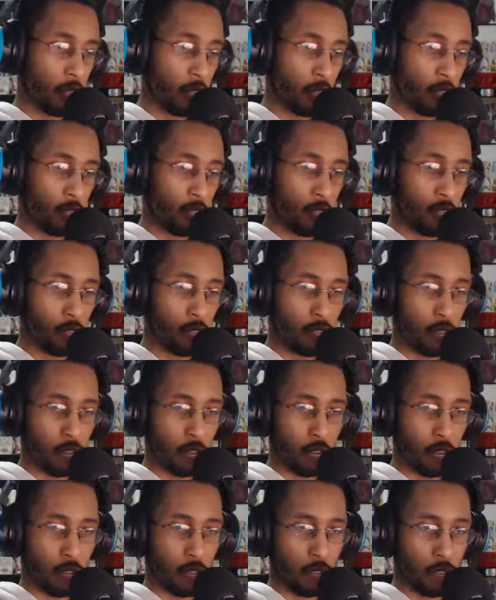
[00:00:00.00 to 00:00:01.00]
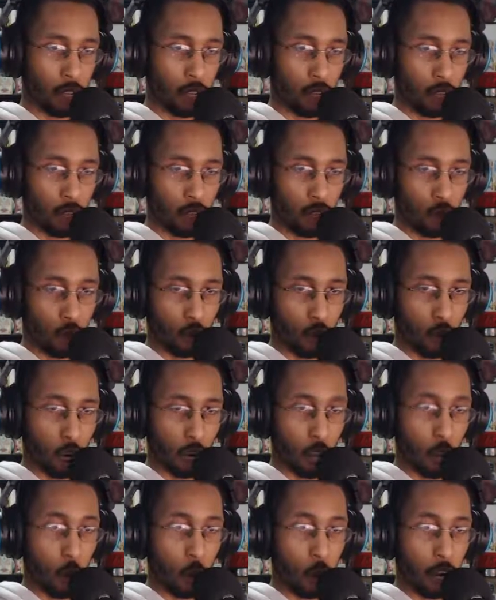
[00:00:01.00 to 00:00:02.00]
that,
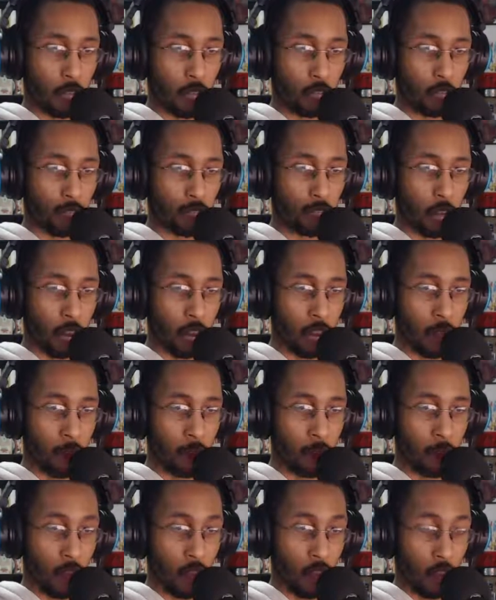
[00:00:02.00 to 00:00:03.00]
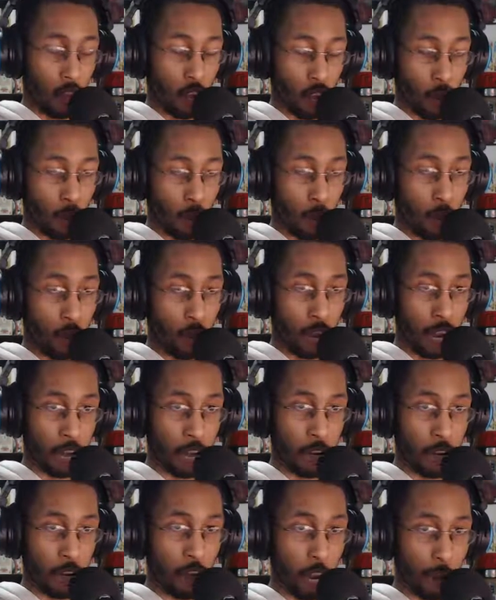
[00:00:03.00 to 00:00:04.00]
or at least I'm about
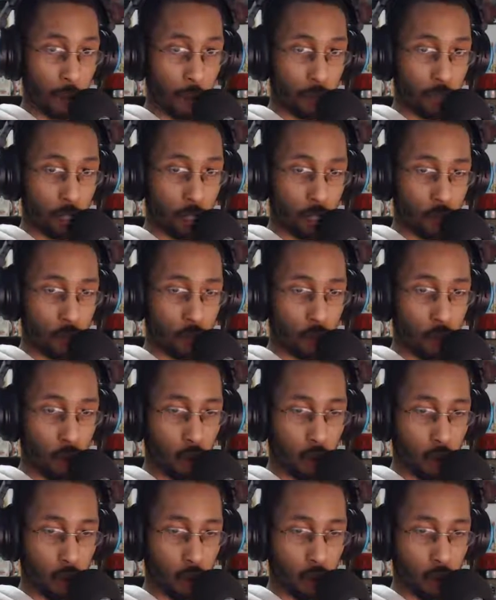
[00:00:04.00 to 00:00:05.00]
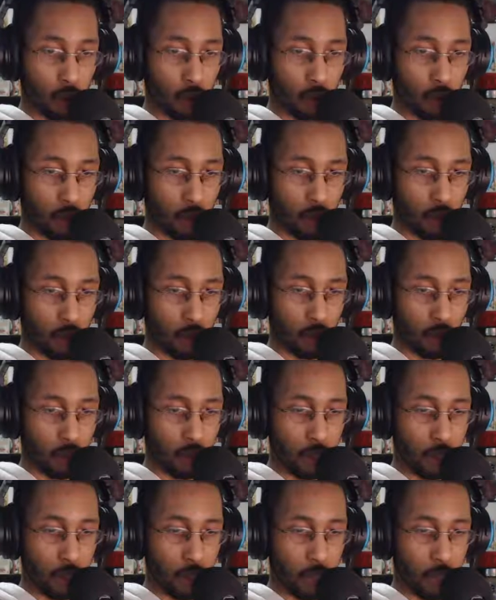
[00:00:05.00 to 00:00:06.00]
95% sure
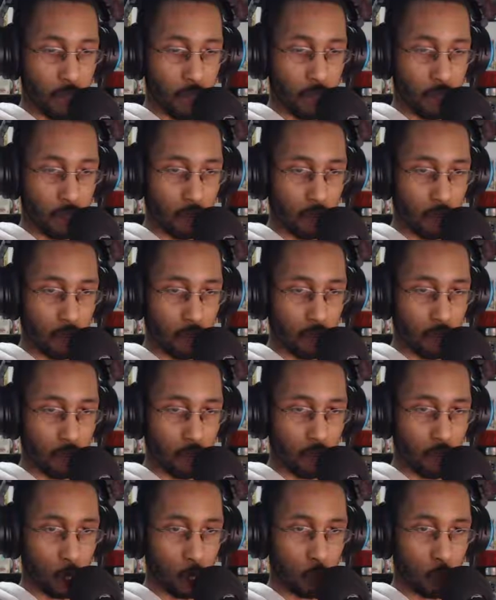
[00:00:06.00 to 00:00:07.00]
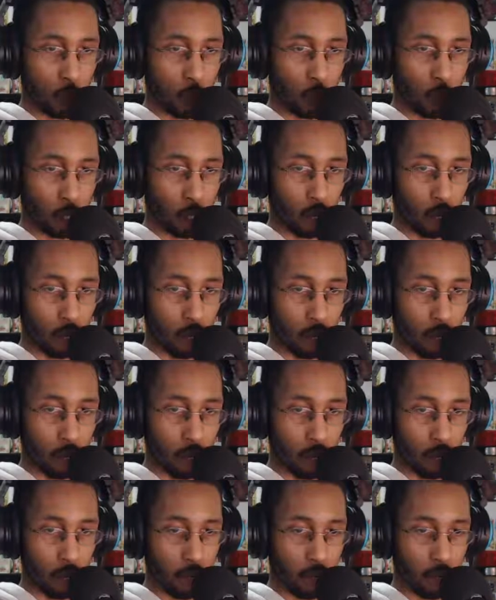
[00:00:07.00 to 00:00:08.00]
that this will work
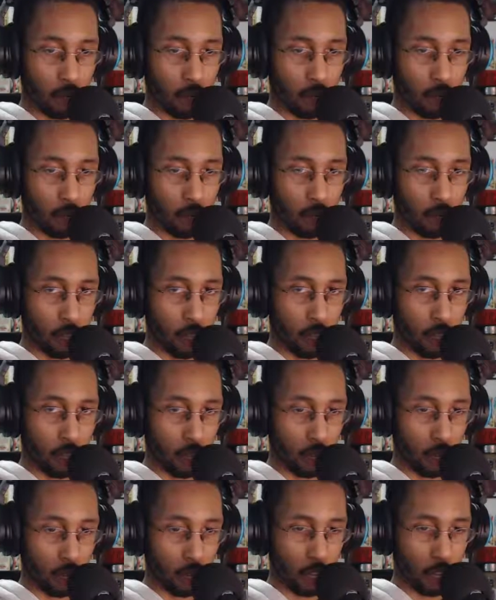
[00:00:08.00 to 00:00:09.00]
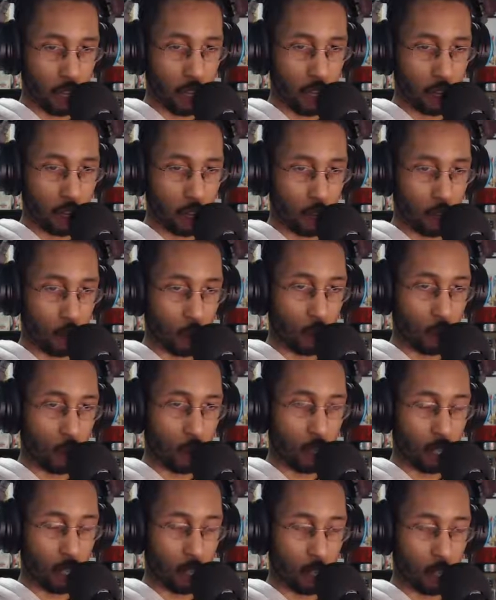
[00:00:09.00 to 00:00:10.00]
uh on a
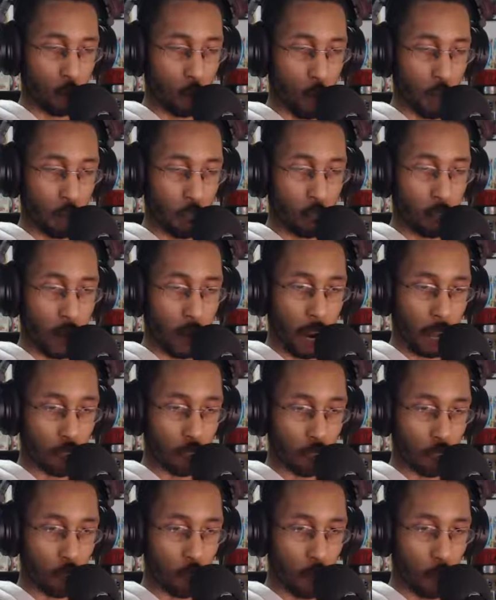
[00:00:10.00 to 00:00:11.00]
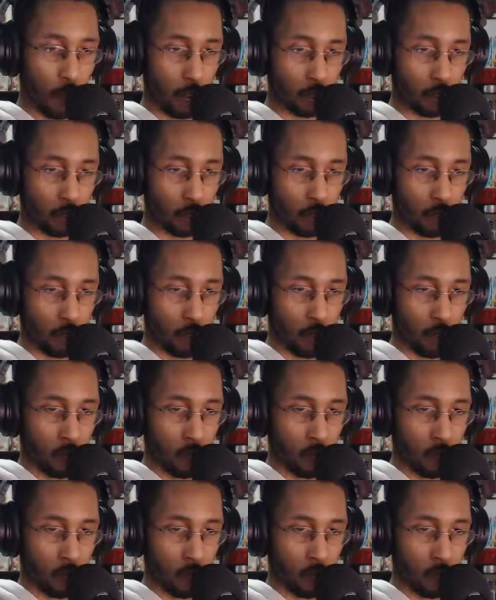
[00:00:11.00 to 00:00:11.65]
like a regular ass US